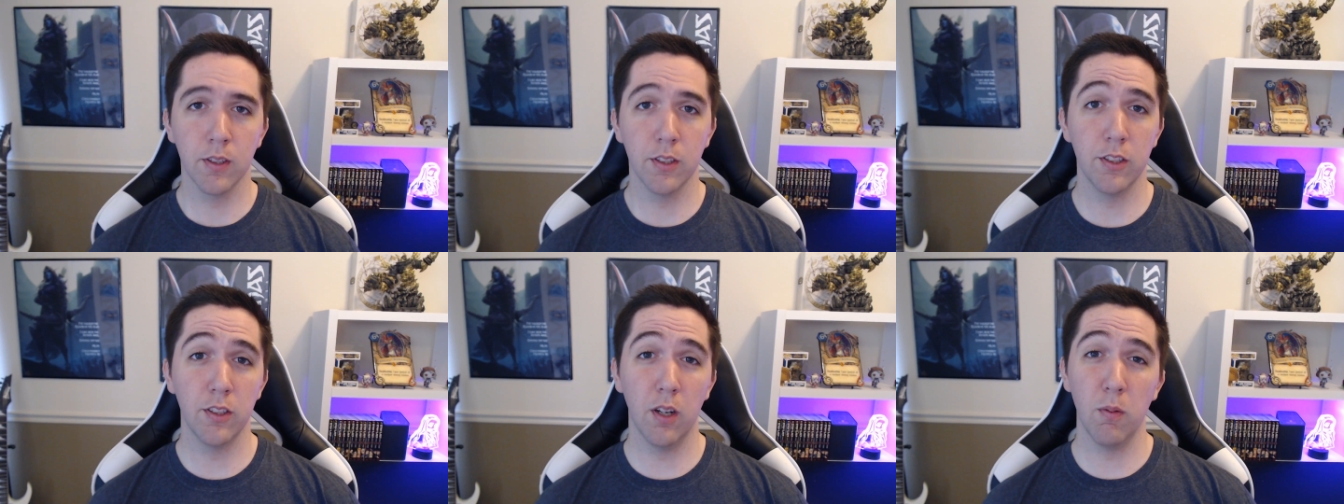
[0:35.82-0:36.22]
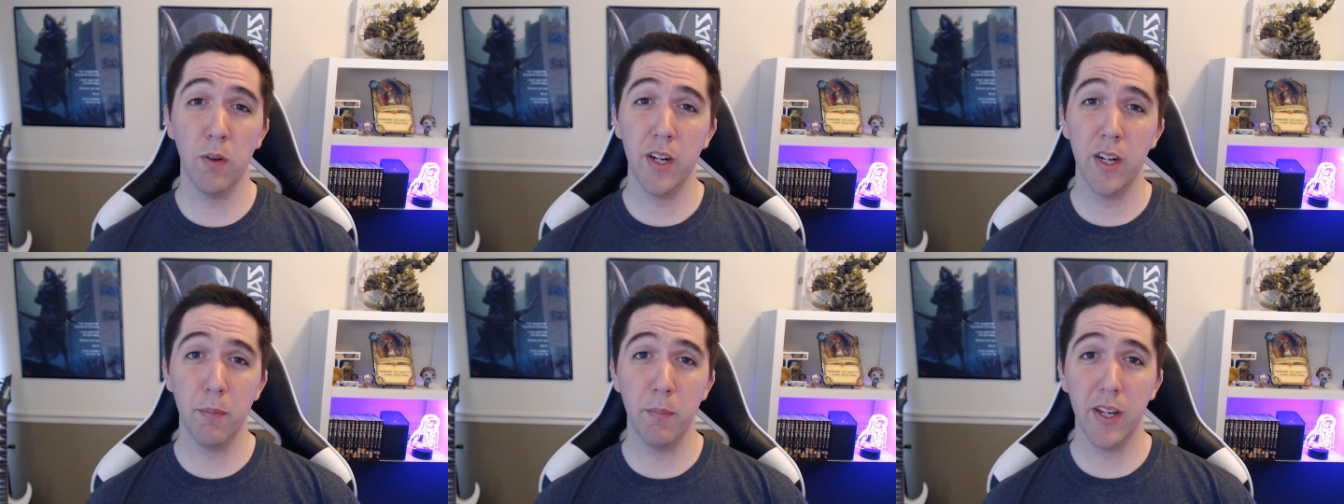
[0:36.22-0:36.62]
So I
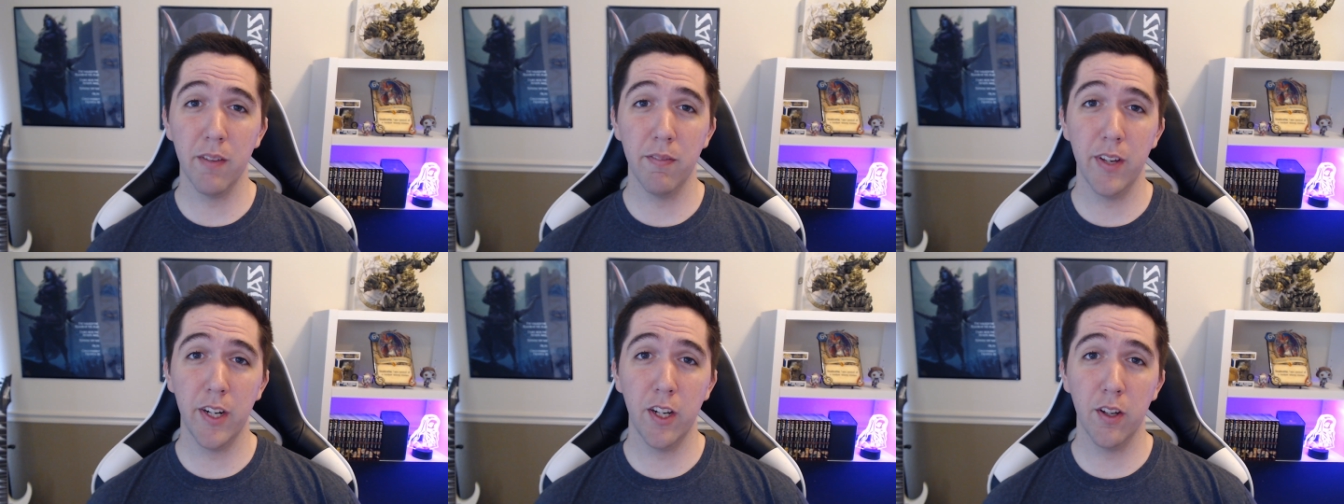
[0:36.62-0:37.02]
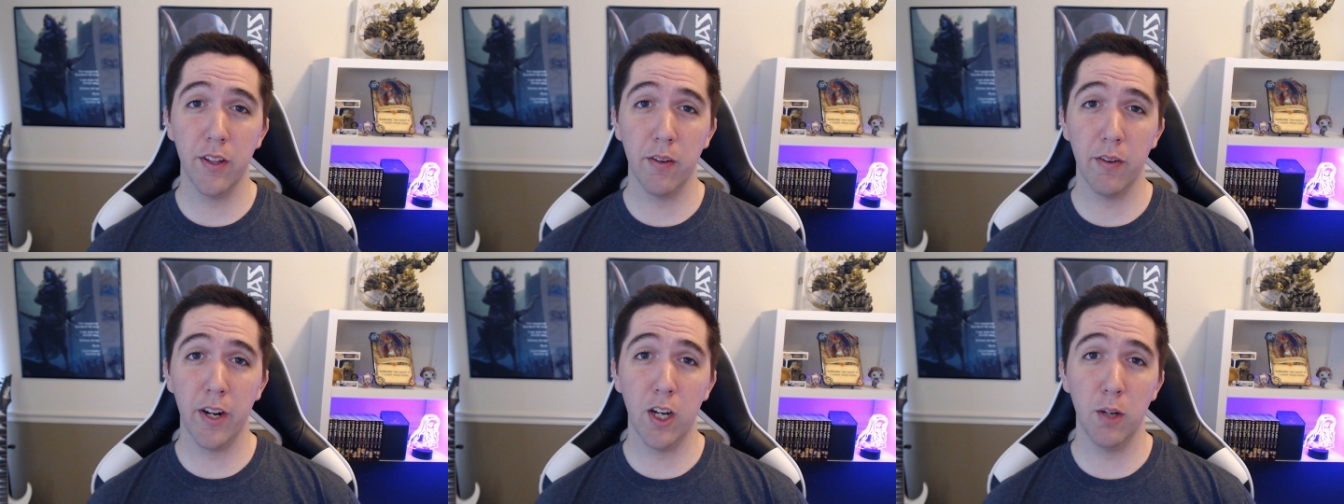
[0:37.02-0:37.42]
wanted to make a video that
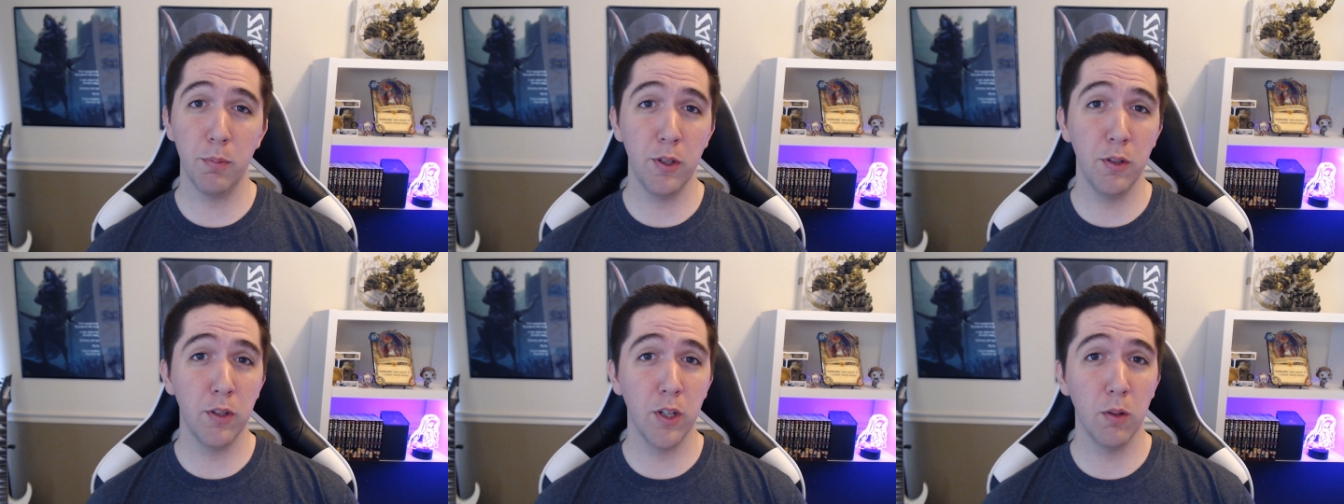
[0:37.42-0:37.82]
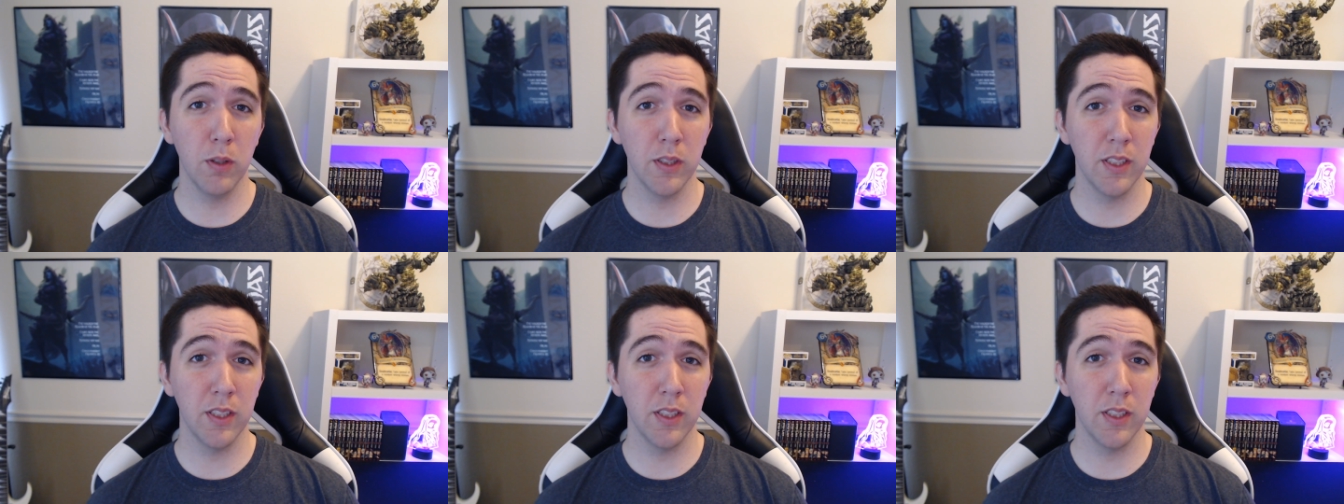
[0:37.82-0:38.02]
would help you know what